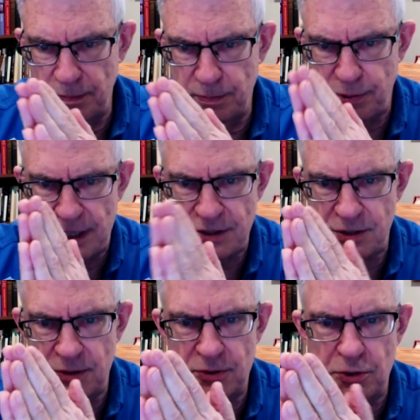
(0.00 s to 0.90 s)

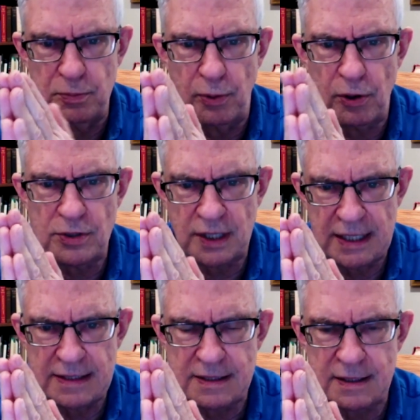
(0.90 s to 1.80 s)
press two boards
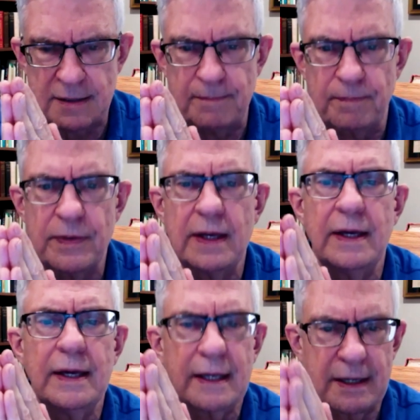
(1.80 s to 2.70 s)
against it,
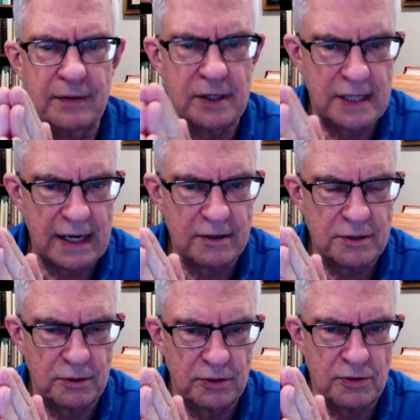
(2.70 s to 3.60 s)
give it a day or
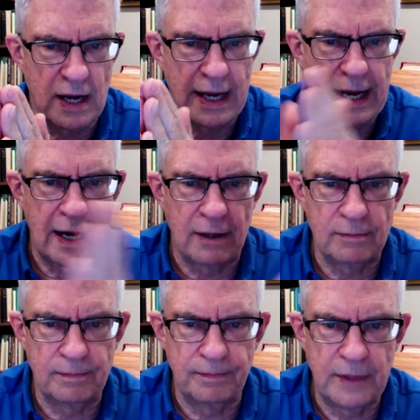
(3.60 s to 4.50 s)
two to dry
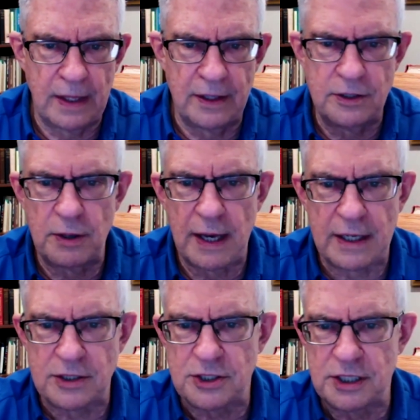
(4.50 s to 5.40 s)
out, and then you
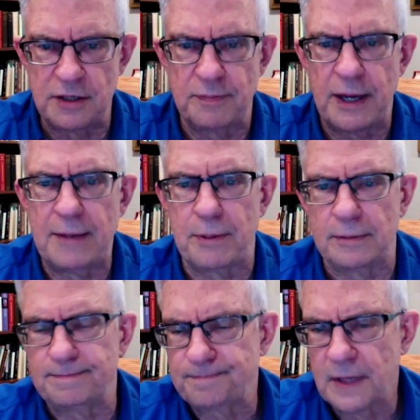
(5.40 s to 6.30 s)
had a sheet of
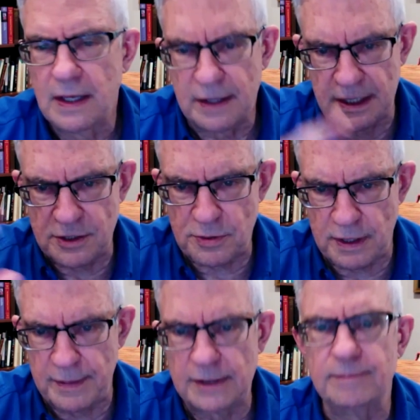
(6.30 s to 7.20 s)
paper. They'd
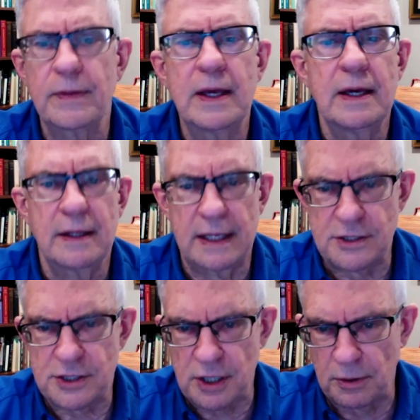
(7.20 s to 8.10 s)
trim it,
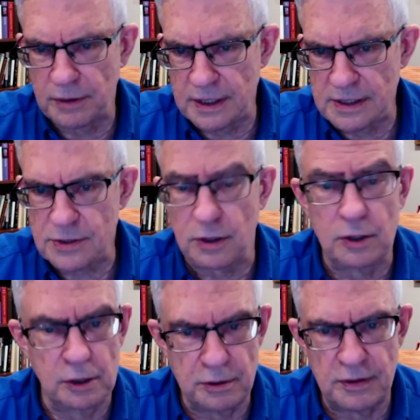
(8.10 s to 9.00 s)
they'd sew these or
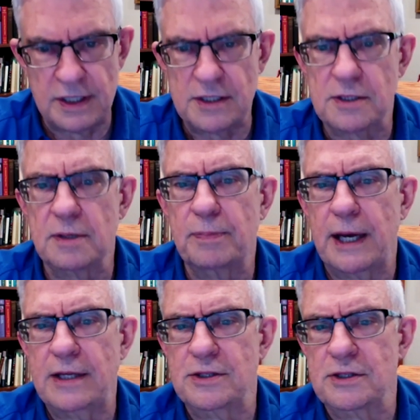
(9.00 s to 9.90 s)
glue these
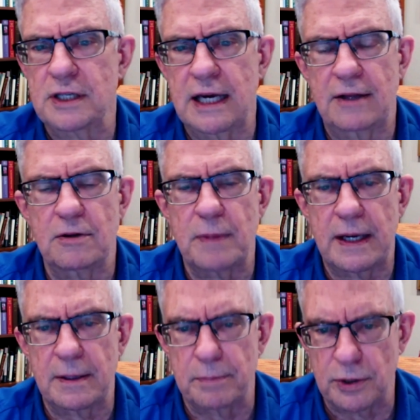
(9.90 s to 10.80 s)
pages together,
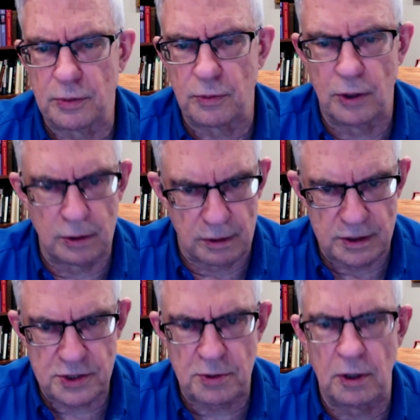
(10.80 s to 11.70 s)
make a book roll or
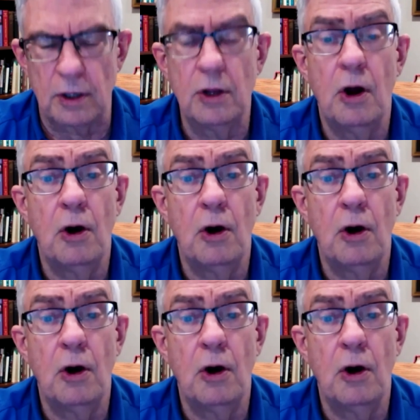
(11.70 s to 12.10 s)
a scroll,